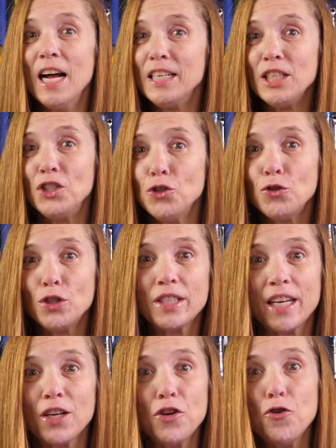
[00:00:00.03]
Did you just
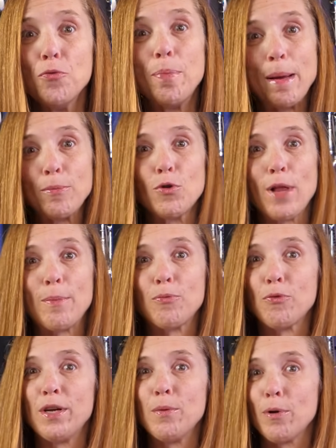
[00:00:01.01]
get a new Bambu Lab
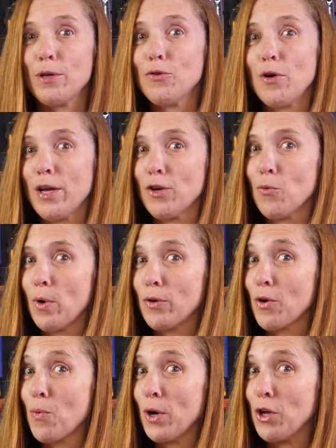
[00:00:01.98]
three D printer and you're
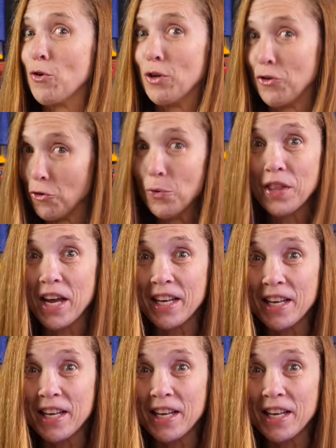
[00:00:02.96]
wondering what you can do with it?